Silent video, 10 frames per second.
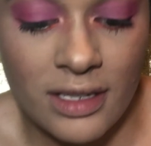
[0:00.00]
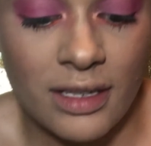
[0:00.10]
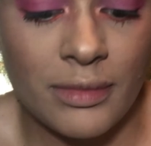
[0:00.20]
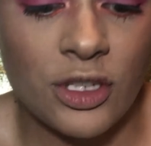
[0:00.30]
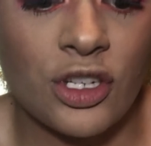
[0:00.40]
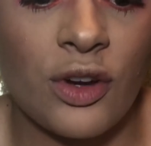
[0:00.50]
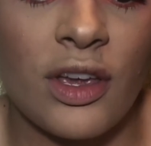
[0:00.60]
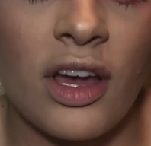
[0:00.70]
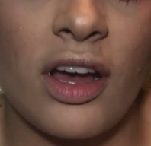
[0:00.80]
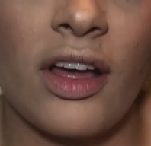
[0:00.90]
So I'm gonna show
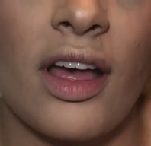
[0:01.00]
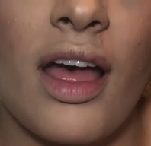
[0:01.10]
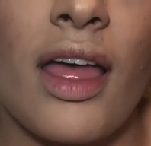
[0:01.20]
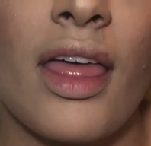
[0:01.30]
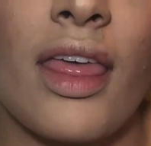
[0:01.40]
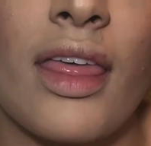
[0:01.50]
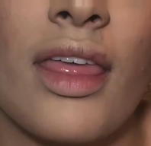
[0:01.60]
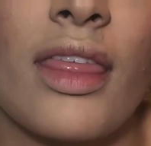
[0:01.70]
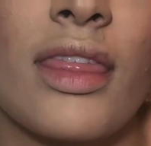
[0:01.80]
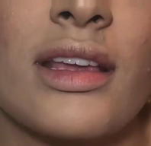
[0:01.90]
y'all
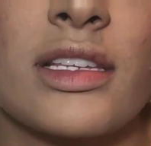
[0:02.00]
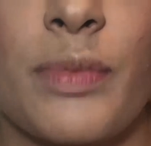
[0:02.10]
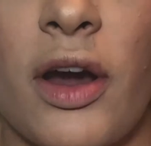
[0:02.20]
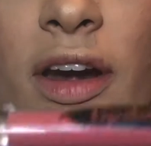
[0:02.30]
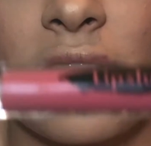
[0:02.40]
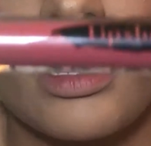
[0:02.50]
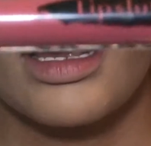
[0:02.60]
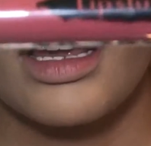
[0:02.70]
this part.